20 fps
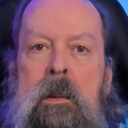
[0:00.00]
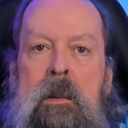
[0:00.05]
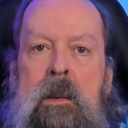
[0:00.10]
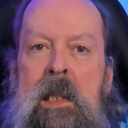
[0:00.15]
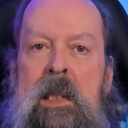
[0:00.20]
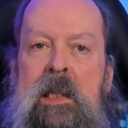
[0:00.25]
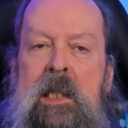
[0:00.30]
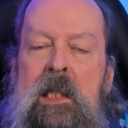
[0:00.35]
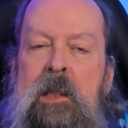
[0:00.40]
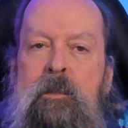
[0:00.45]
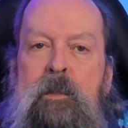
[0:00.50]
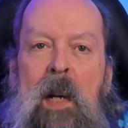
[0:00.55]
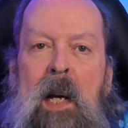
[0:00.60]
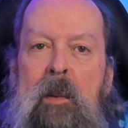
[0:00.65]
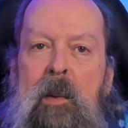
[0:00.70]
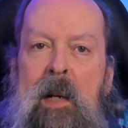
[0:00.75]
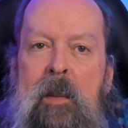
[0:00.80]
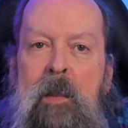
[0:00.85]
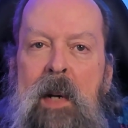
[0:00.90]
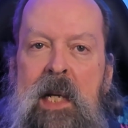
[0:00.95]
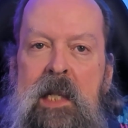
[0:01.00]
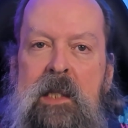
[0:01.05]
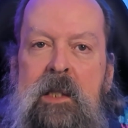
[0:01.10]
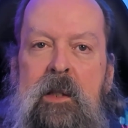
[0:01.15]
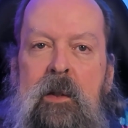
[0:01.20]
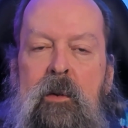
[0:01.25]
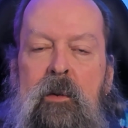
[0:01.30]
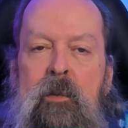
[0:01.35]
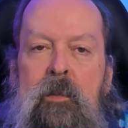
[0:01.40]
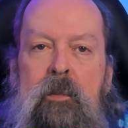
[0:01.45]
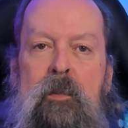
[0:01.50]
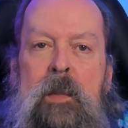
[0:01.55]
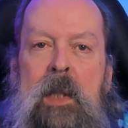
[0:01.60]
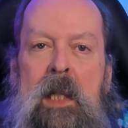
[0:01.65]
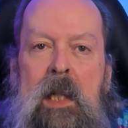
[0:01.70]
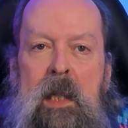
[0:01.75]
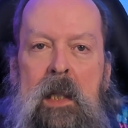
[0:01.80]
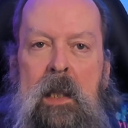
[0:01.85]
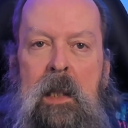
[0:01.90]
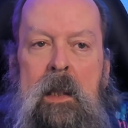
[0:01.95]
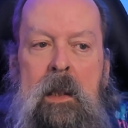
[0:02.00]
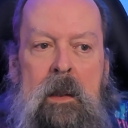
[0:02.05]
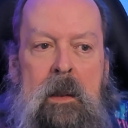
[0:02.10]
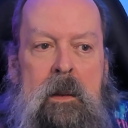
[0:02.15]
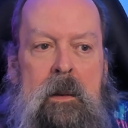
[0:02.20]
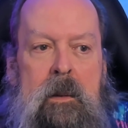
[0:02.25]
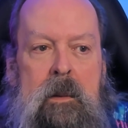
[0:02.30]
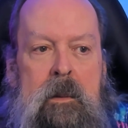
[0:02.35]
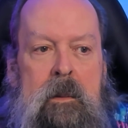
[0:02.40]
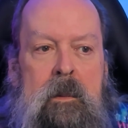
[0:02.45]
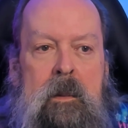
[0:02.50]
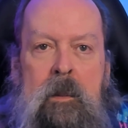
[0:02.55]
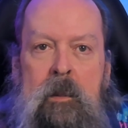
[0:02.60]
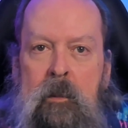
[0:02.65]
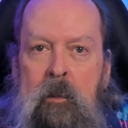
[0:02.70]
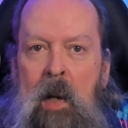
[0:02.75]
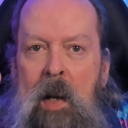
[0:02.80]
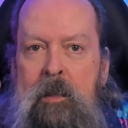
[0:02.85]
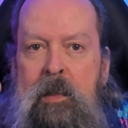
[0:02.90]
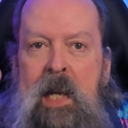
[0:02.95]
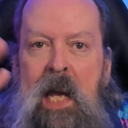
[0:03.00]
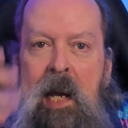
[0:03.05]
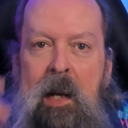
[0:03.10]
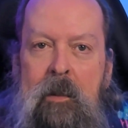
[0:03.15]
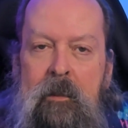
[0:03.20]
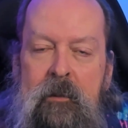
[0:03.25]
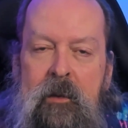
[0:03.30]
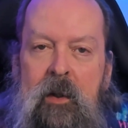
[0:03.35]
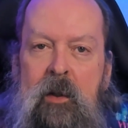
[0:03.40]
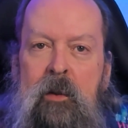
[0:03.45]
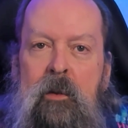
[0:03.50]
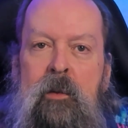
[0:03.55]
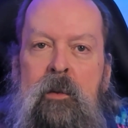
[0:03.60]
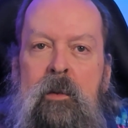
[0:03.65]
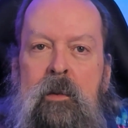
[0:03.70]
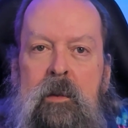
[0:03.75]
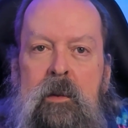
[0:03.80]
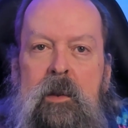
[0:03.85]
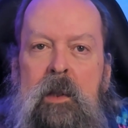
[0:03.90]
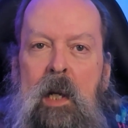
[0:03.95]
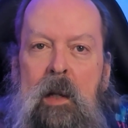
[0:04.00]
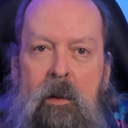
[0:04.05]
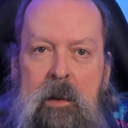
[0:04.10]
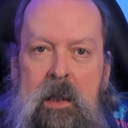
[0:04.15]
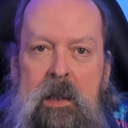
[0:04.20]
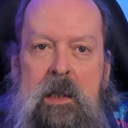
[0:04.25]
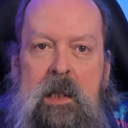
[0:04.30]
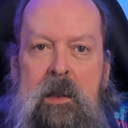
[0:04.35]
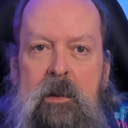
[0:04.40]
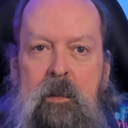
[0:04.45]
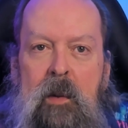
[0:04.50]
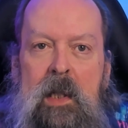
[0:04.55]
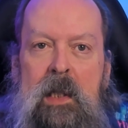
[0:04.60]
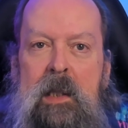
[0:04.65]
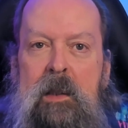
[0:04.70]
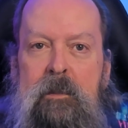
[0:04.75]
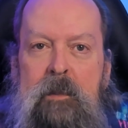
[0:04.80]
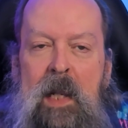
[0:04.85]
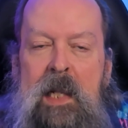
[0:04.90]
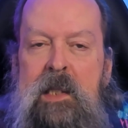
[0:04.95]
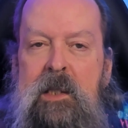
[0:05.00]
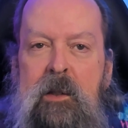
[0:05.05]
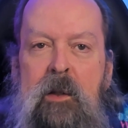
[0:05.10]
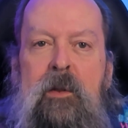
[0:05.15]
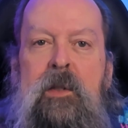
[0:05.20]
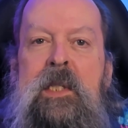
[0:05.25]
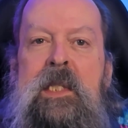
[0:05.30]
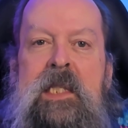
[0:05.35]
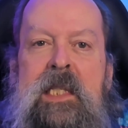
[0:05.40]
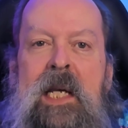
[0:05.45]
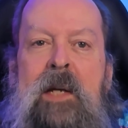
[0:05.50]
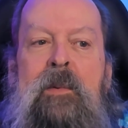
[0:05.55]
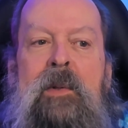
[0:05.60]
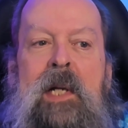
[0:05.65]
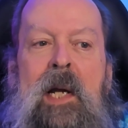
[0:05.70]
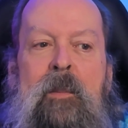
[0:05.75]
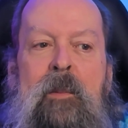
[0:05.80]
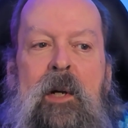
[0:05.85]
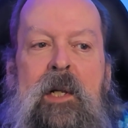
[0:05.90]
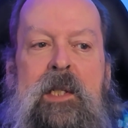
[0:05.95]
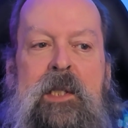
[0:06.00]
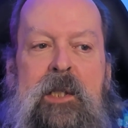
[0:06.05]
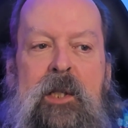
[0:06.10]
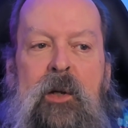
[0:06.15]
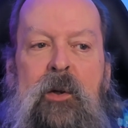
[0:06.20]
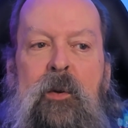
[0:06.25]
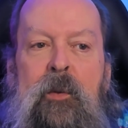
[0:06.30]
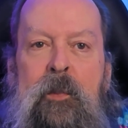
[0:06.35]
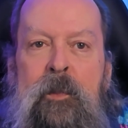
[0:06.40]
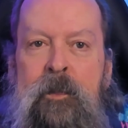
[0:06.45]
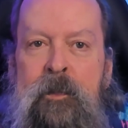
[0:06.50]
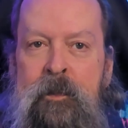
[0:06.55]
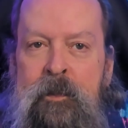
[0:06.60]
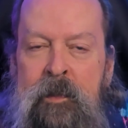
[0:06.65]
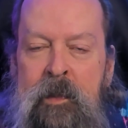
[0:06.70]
this is, by the way, my Zoom webcam view. So this is what my students see when I'm on Zoom.